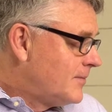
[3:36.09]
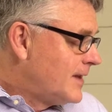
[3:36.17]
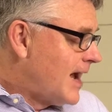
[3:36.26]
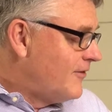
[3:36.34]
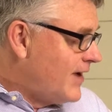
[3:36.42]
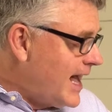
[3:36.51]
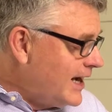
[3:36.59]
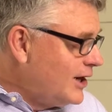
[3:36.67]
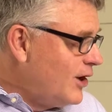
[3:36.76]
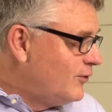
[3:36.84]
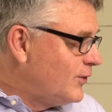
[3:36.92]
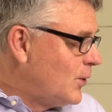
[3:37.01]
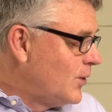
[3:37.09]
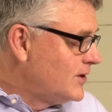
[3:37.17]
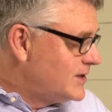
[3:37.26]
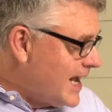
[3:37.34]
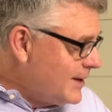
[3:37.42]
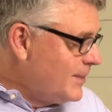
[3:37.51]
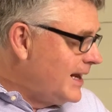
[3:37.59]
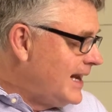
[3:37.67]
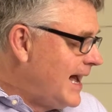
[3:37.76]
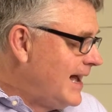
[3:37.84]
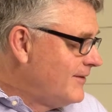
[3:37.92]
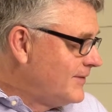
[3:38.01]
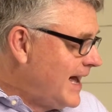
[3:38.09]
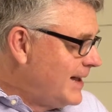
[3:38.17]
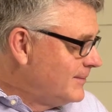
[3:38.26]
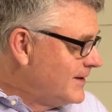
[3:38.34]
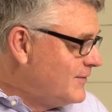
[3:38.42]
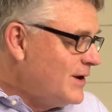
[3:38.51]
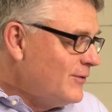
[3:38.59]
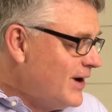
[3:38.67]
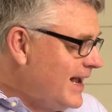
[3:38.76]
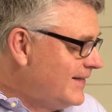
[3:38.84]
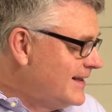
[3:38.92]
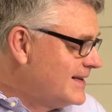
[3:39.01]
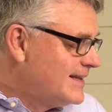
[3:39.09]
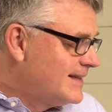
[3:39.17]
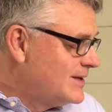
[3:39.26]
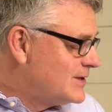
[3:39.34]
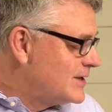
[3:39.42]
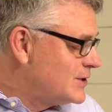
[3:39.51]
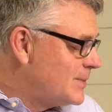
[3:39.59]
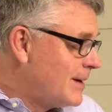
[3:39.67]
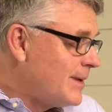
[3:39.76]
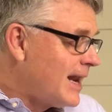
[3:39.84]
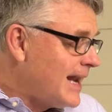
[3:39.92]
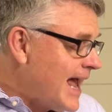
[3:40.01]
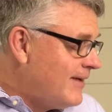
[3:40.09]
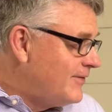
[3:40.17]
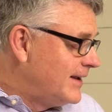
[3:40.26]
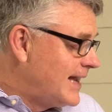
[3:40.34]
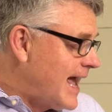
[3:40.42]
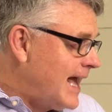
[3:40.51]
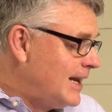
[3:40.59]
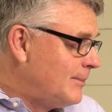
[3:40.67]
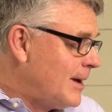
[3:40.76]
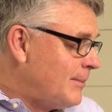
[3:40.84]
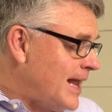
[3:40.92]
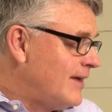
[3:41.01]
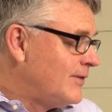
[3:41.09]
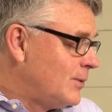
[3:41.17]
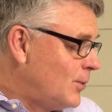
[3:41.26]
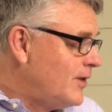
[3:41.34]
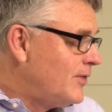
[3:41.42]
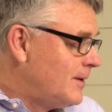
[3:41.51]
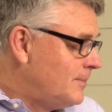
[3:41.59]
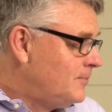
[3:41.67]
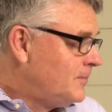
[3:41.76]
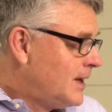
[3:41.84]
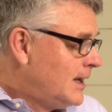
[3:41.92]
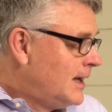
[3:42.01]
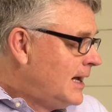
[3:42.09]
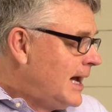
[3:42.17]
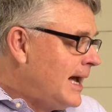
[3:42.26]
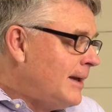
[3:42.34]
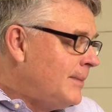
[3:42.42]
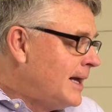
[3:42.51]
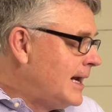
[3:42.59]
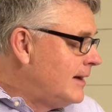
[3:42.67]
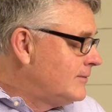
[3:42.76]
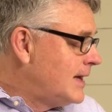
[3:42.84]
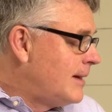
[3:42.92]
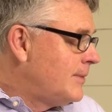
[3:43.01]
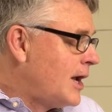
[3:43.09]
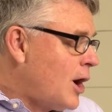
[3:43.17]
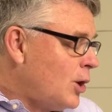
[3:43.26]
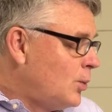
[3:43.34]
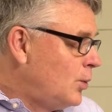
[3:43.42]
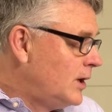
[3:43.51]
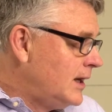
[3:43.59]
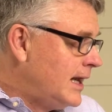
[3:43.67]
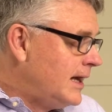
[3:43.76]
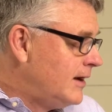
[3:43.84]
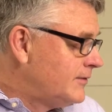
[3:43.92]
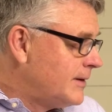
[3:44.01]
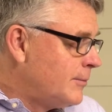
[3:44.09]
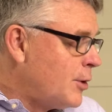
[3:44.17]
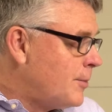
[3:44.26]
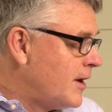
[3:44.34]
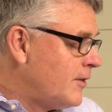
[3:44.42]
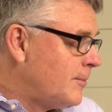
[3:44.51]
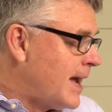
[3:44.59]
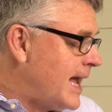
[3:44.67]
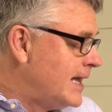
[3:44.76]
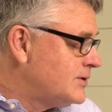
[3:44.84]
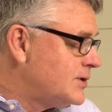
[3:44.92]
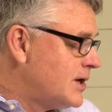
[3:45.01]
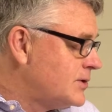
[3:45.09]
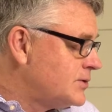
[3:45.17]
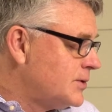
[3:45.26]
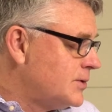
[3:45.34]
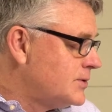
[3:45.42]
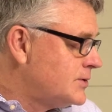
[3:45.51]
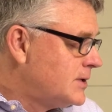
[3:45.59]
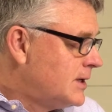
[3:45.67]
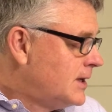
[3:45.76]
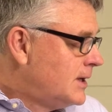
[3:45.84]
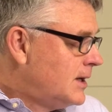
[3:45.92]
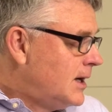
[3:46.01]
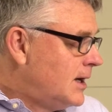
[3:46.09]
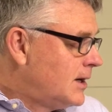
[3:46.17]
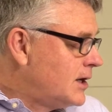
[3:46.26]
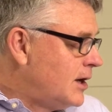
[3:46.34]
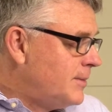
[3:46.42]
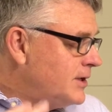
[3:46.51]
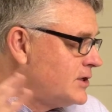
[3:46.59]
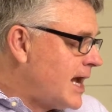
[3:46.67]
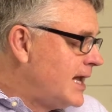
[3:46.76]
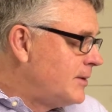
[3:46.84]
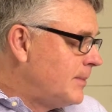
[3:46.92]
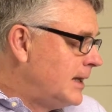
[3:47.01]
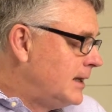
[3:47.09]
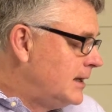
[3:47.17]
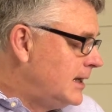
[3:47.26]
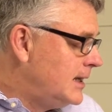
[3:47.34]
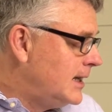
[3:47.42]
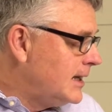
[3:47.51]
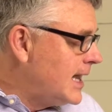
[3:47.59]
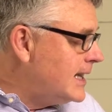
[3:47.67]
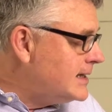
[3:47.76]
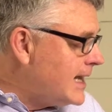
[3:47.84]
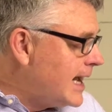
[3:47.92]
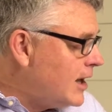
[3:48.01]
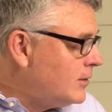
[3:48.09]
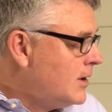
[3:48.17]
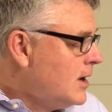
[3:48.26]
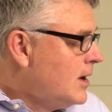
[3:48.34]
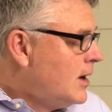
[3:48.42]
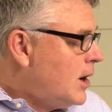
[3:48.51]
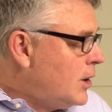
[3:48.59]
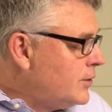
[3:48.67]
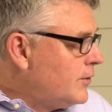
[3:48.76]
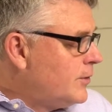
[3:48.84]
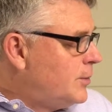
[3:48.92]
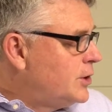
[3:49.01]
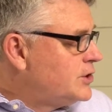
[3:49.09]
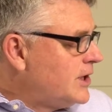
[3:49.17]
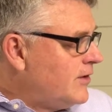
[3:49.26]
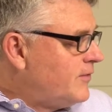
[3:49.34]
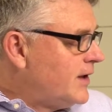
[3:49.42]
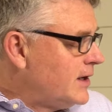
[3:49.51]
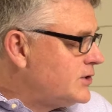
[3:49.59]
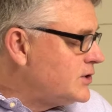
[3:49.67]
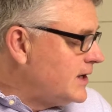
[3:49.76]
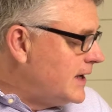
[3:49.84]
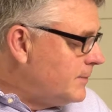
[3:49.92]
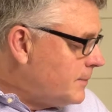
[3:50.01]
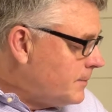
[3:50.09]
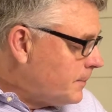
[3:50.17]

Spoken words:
I've had enough, Lord, take my life. Have you ever had this experience? I'm not laughing at him, I'm laughing with him. Hey man, I'm the only one left. I'm no better than my ancestors. Come and take me. And he laid down under the bush and he fell asleep.